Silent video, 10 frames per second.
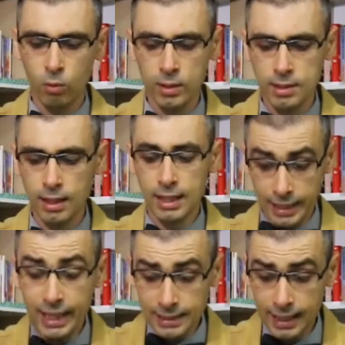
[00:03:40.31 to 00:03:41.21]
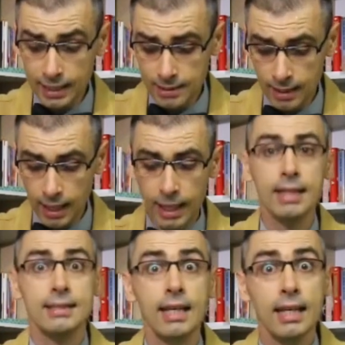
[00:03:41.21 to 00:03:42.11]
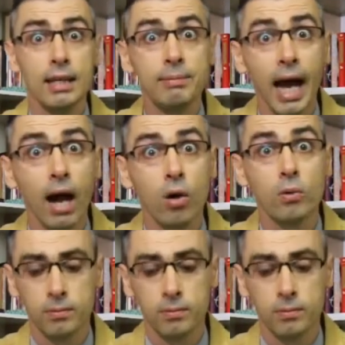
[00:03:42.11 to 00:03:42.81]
Wassan: "Yes, yes, let's tell him now."